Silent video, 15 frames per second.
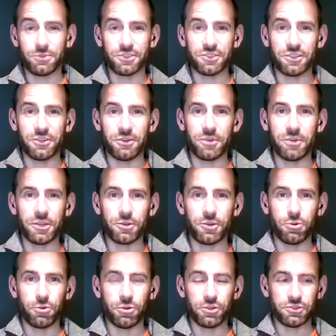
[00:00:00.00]
Was it going to be the
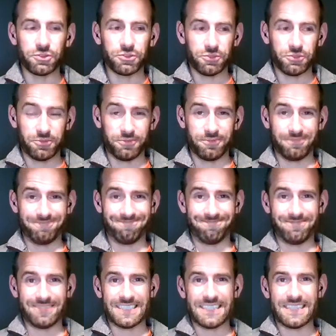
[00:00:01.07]
courts?
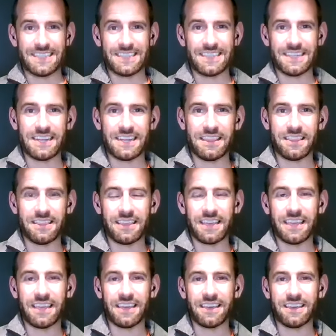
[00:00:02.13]
I didn't
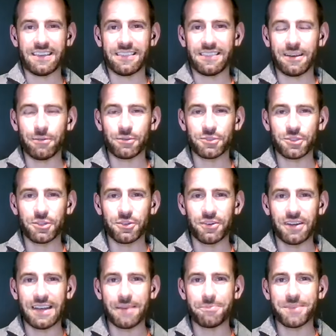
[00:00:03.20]
think that was going
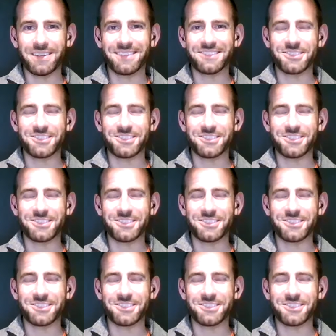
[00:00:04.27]
to happen.